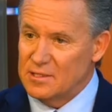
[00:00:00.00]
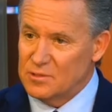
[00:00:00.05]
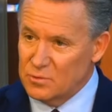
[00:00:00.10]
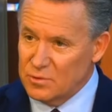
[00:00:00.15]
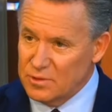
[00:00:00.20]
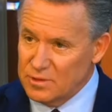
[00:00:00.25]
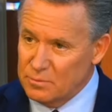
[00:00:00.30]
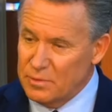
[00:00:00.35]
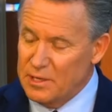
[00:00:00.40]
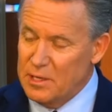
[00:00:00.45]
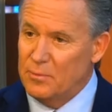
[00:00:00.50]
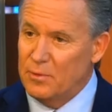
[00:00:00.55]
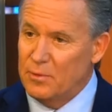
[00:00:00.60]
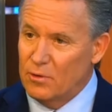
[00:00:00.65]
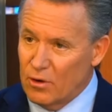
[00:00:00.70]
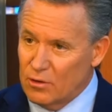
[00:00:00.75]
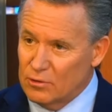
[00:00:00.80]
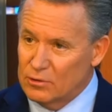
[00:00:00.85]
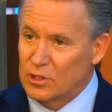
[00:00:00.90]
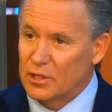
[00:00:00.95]
is what
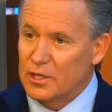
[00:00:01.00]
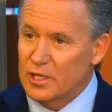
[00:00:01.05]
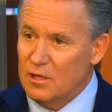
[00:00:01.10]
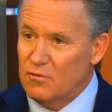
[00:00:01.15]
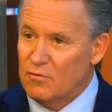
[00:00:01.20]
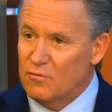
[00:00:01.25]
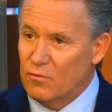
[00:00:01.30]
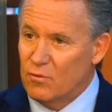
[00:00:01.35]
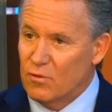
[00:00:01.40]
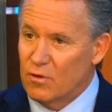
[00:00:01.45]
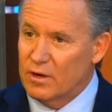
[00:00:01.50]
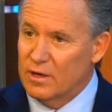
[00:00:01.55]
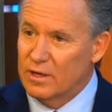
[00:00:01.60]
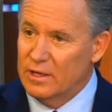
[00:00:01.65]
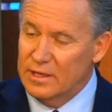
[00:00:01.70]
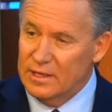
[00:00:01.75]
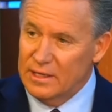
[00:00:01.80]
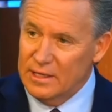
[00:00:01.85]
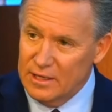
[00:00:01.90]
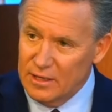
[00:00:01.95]
people are looking for
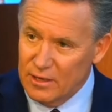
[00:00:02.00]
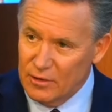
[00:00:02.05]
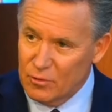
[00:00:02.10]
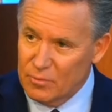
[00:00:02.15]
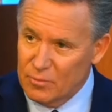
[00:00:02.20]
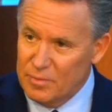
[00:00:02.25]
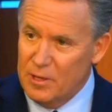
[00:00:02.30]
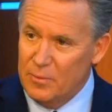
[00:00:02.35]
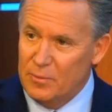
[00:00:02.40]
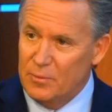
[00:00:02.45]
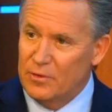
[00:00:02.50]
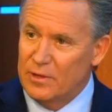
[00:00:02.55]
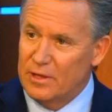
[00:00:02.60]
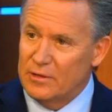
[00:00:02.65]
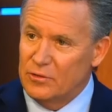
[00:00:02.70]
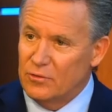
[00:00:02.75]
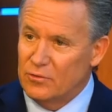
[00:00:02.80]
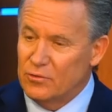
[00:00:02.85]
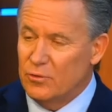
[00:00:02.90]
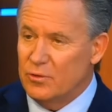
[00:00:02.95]
in other people
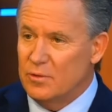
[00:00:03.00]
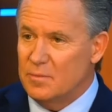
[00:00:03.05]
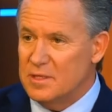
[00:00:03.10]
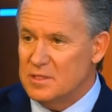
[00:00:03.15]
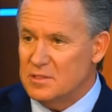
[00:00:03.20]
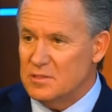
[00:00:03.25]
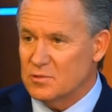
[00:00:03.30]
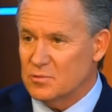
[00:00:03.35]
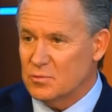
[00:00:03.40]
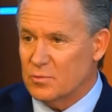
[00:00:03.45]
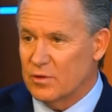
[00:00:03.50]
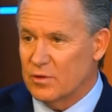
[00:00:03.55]
that they're doing business